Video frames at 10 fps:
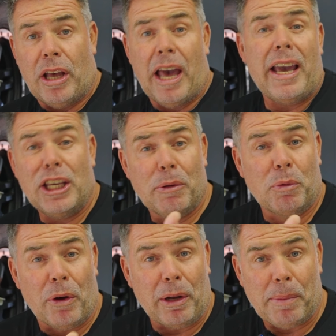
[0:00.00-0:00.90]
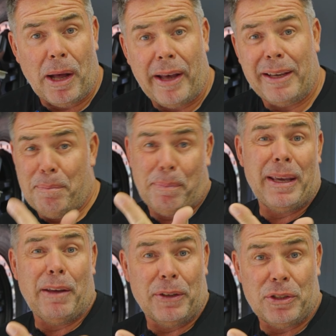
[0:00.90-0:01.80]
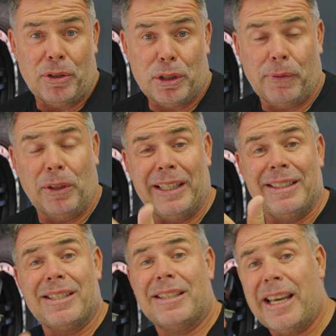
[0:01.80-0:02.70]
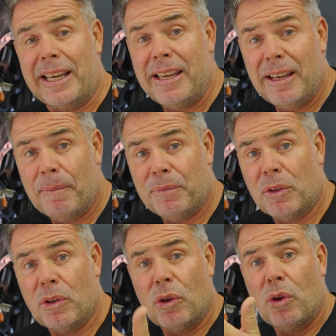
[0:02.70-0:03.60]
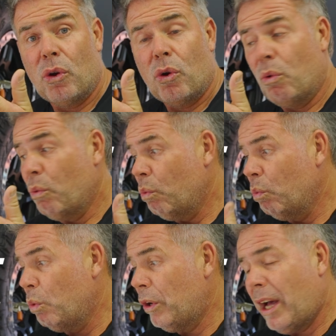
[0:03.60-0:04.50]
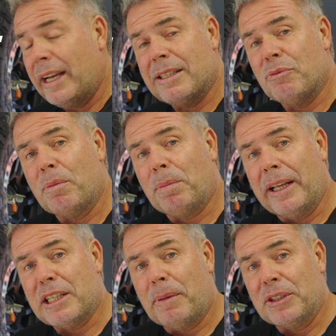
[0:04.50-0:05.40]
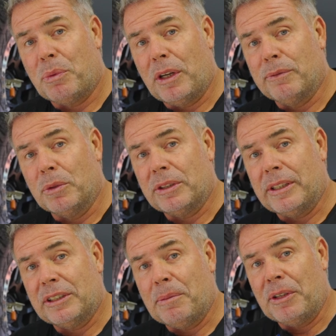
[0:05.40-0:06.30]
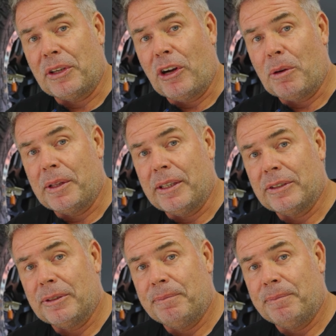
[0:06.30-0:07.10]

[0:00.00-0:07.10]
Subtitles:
A, you would want to buy, and B, if it's useful, and C, would I replace my 12-volt system in the car with this?